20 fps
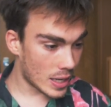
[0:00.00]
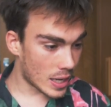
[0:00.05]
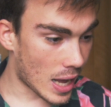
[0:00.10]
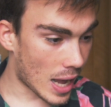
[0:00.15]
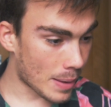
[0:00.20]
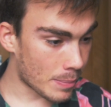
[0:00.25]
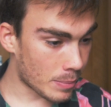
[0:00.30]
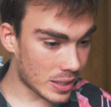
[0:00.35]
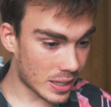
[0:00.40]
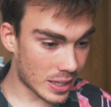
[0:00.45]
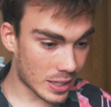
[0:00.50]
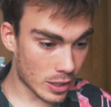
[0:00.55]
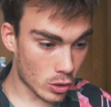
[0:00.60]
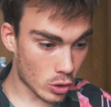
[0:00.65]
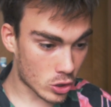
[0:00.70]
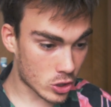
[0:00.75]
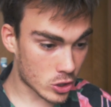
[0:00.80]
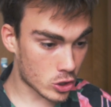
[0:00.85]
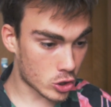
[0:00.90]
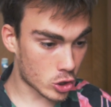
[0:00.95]
I mean, it
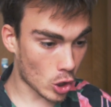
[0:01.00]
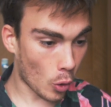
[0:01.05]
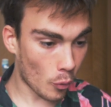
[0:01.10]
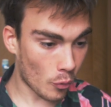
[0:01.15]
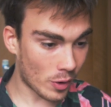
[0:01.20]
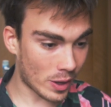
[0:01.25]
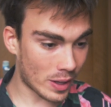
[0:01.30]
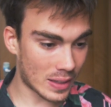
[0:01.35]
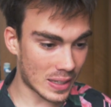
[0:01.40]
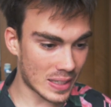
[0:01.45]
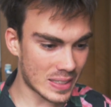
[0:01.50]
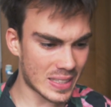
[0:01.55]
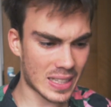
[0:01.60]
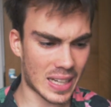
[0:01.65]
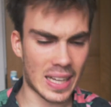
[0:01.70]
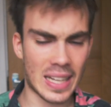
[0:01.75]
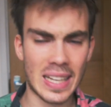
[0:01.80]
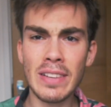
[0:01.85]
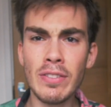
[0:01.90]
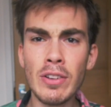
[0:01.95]
looks so realistic
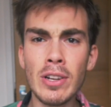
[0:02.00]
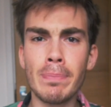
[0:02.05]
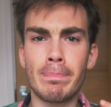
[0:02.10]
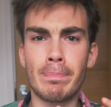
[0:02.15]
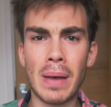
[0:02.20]
and even